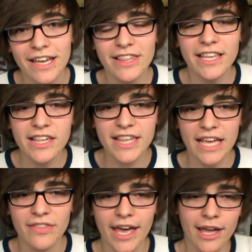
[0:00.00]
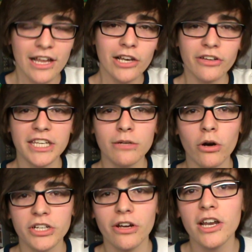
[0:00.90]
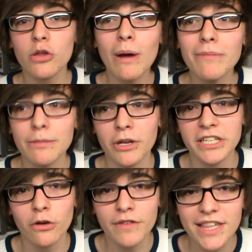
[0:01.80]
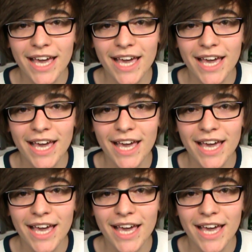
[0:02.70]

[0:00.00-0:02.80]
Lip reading: So then you're sitting there, looking at your watch, going, I swam with the bloody dolphins